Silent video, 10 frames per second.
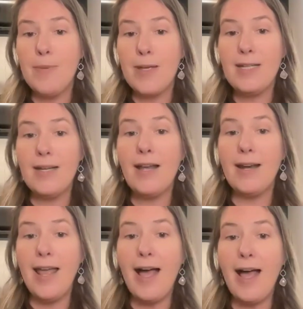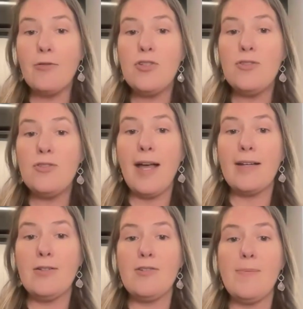opinion, on how to
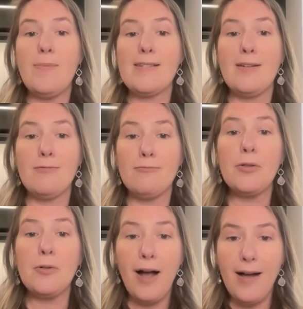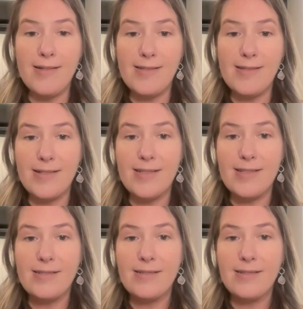diagnose based on root causes.